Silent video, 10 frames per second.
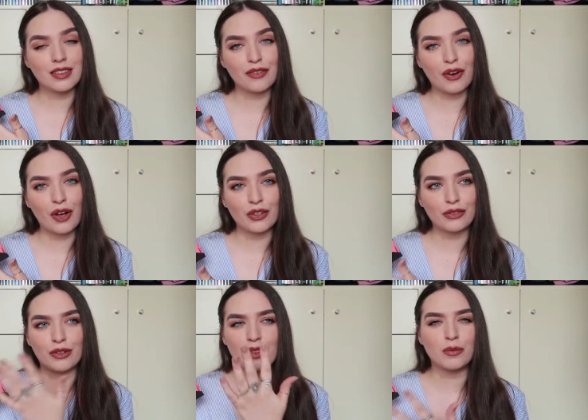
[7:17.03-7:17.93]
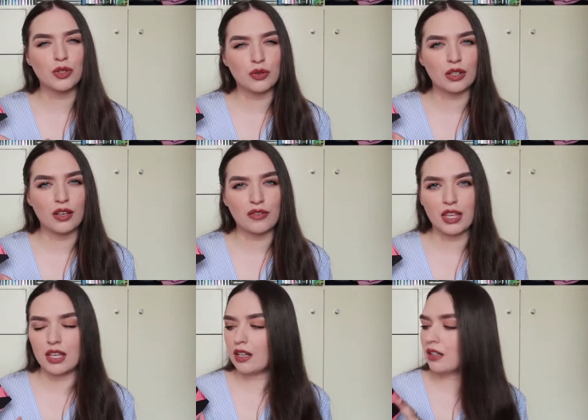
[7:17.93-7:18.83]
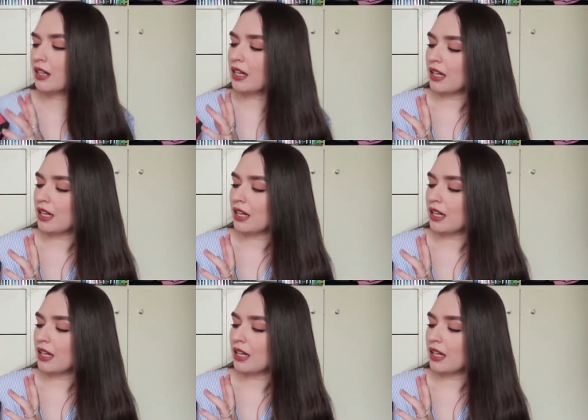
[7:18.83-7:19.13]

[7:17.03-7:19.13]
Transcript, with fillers: the father for the majority of the year,